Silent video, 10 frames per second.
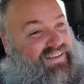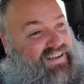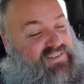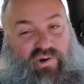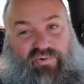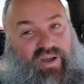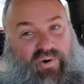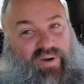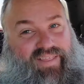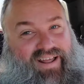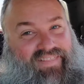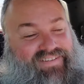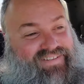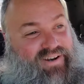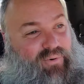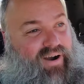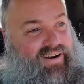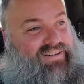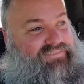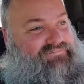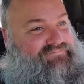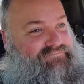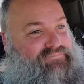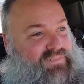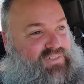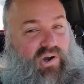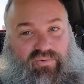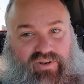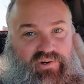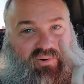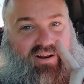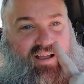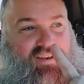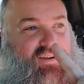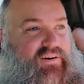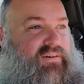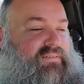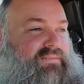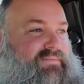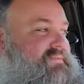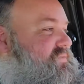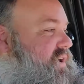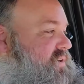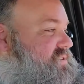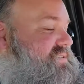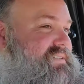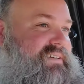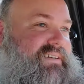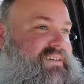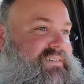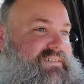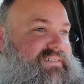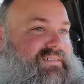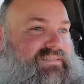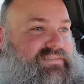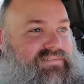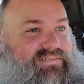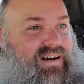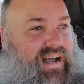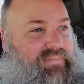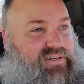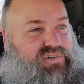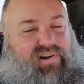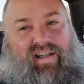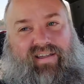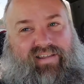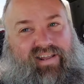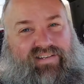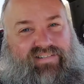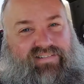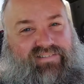I don't know whether or not this is gonna work. Don't do what I do, folks. I am a trained idiot.